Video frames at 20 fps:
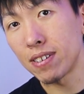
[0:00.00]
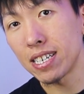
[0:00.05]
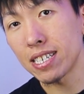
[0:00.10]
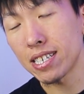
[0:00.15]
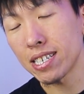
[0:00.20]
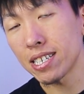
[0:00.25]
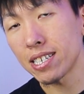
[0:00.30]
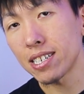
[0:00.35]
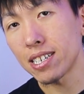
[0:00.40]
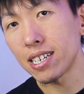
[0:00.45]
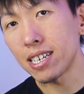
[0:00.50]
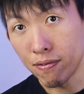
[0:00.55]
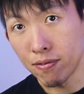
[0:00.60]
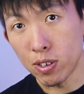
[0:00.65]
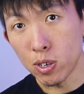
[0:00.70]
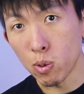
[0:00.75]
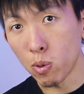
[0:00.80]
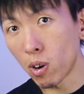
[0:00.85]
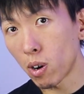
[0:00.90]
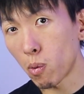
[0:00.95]
reason,
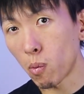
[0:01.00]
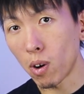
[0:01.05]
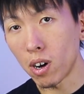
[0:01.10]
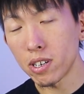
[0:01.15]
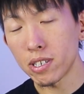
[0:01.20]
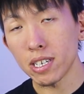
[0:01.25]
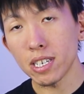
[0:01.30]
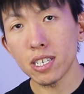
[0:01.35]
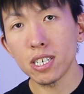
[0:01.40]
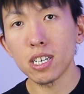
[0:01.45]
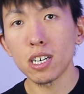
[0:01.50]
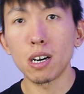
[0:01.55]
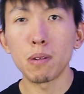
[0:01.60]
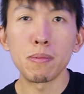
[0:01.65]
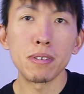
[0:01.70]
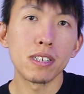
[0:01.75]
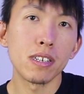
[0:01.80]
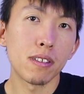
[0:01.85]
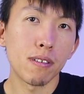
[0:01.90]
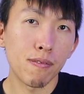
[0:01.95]
if you are wanting to come
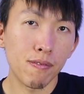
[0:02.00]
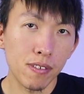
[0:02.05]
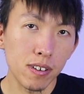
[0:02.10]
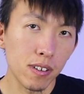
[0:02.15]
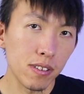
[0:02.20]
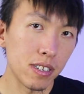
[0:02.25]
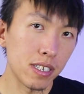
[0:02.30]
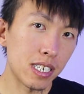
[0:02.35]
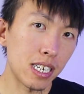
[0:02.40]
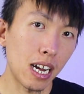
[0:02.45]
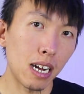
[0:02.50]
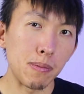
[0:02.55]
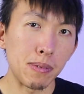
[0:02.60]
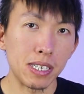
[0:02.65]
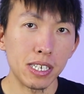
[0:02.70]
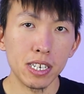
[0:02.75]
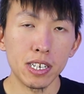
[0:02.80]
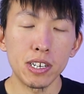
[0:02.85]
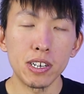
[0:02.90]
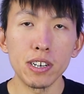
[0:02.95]
into the field of
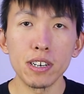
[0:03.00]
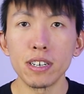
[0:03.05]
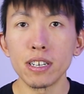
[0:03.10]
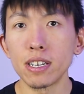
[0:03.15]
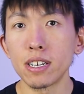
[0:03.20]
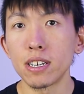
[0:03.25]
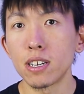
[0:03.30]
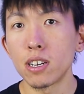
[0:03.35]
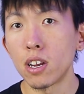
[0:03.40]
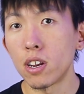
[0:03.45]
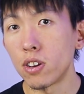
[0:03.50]
cybersecurity,